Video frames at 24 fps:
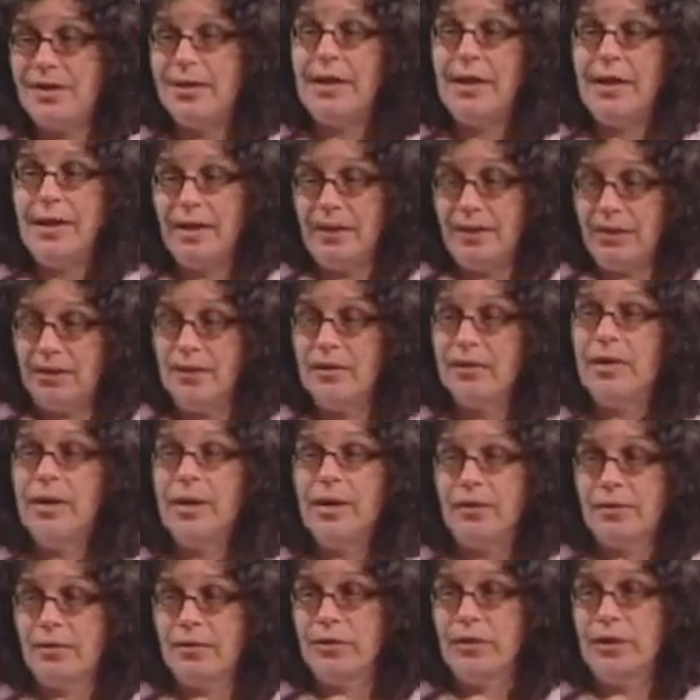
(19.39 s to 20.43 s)
right. you
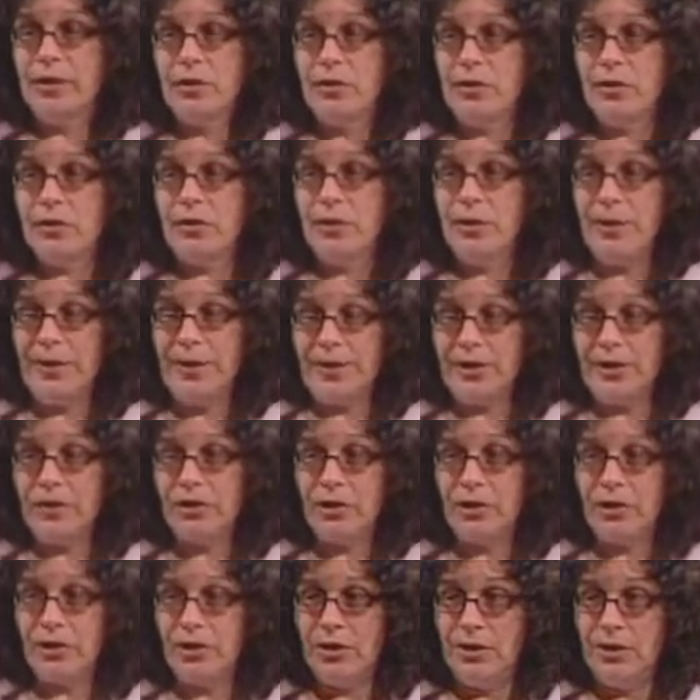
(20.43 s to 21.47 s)
care for her so
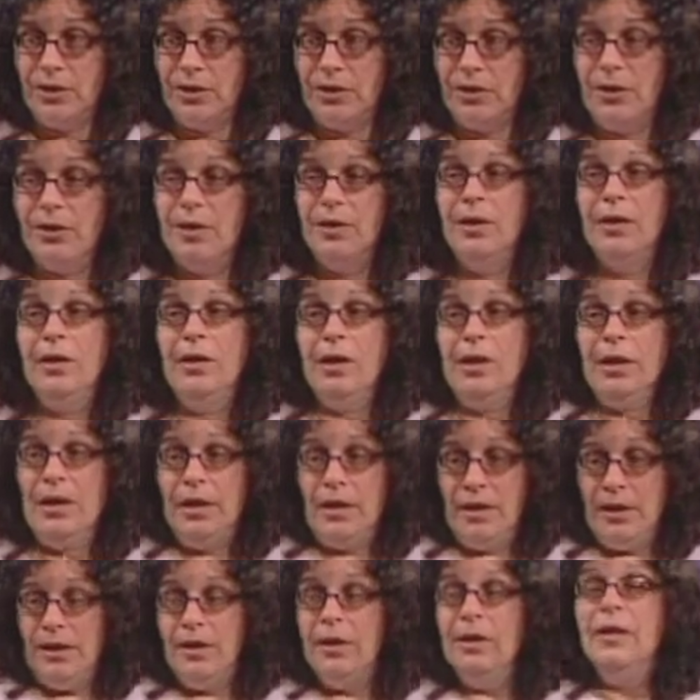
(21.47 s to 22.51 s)
much. Mm-hmm. I
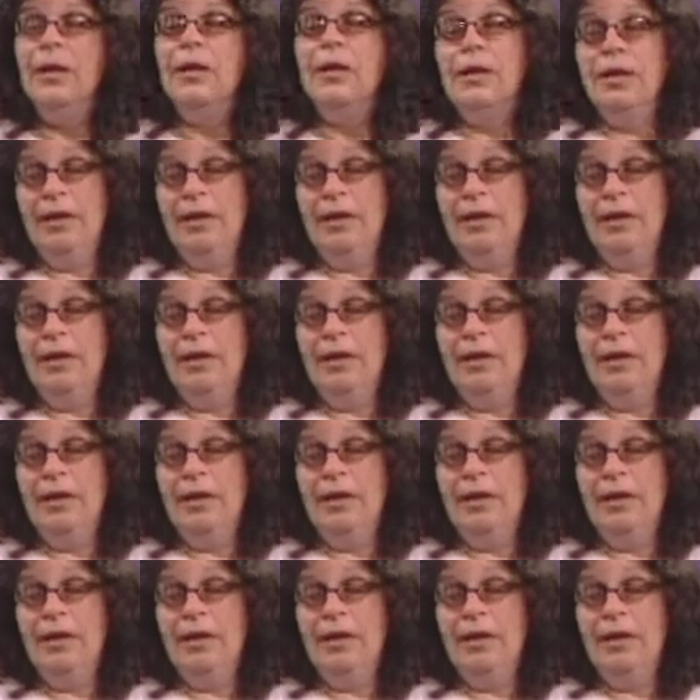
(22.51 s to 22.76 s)
do.